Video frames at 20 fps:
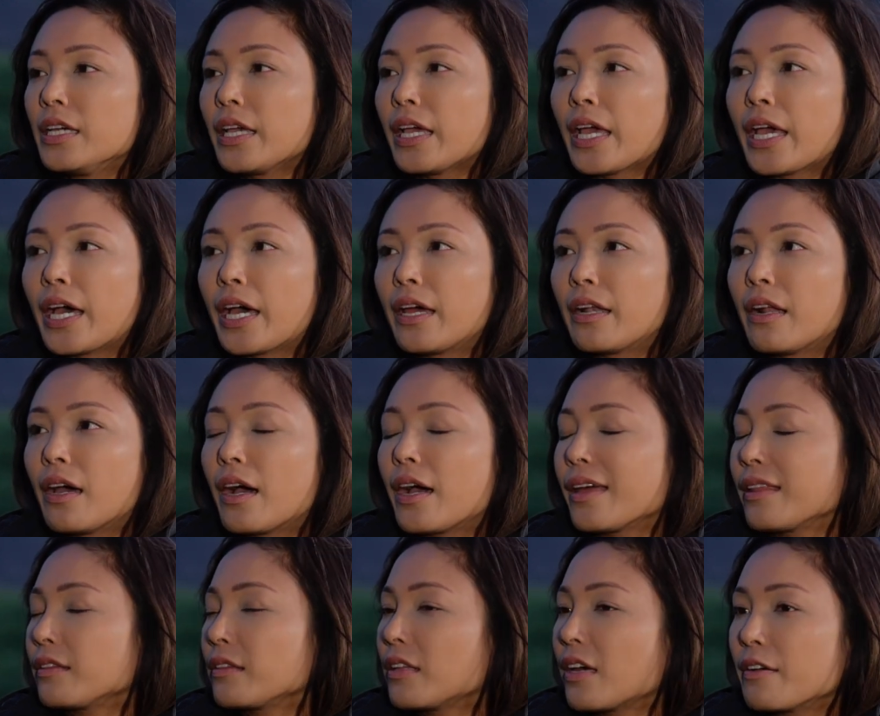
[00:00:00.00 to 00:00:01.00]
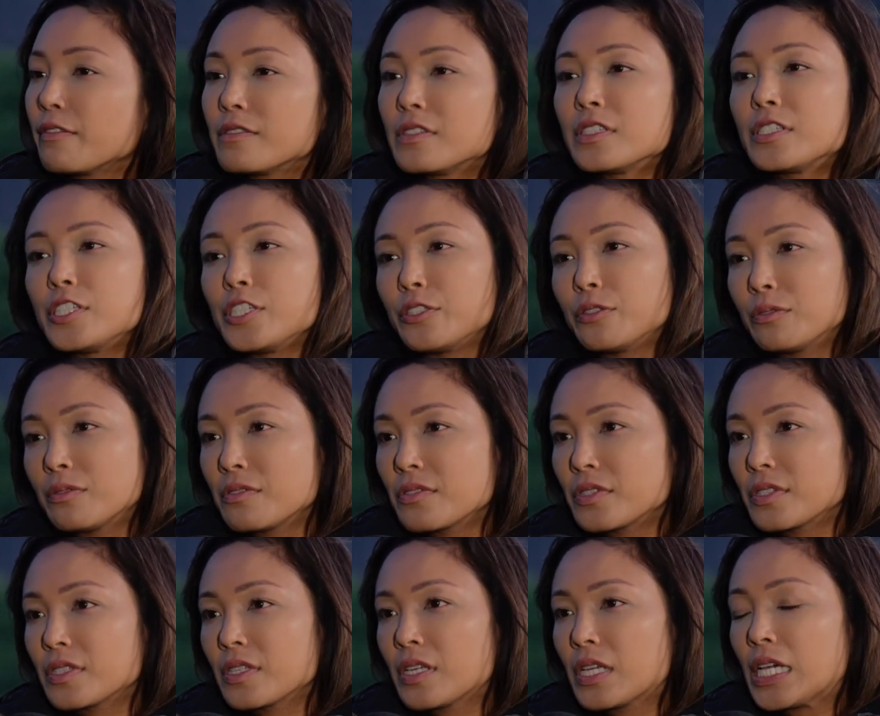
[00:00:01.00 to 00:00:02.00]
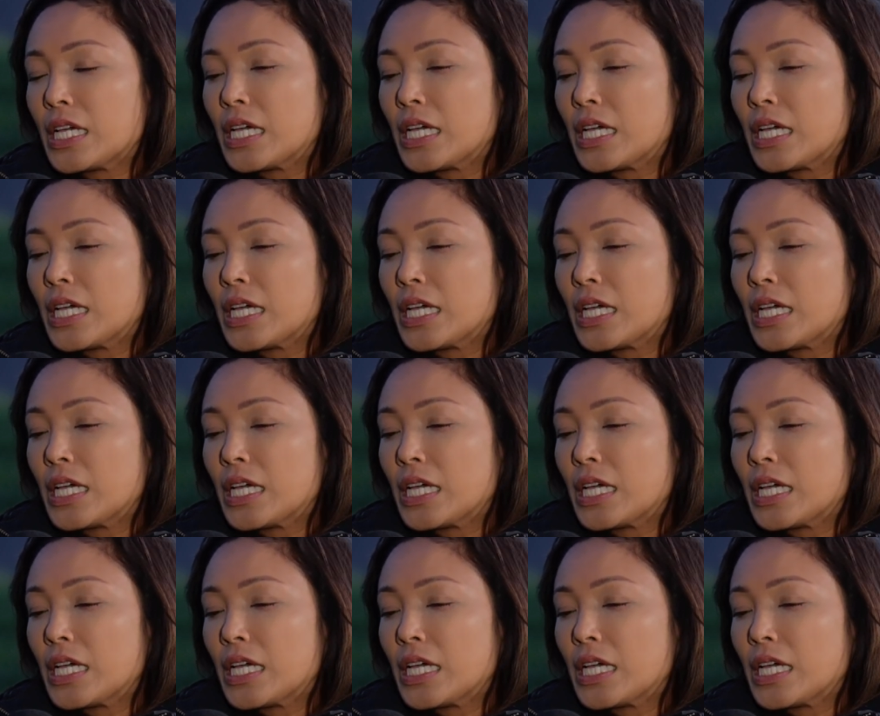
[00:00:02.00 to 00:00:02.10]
And I love the dunes.